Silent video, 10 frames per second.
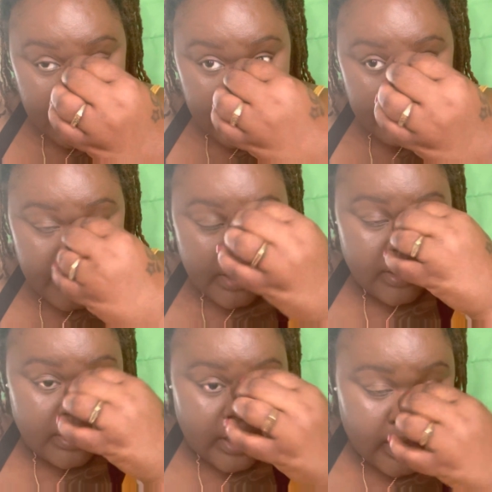But
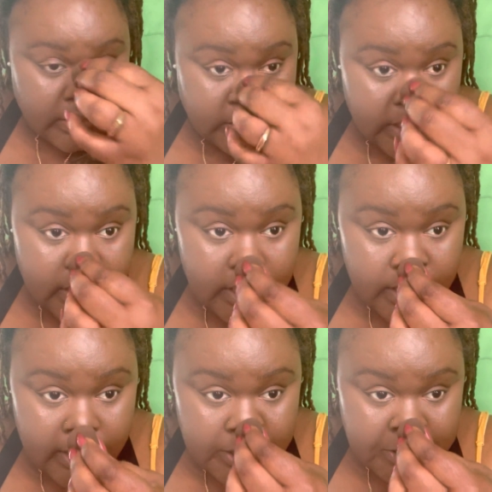like I said, in a
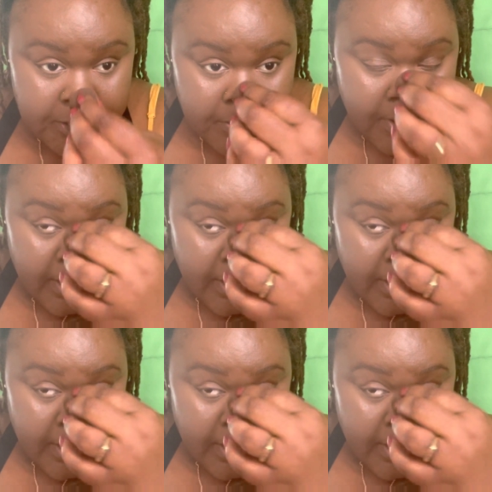nutshell,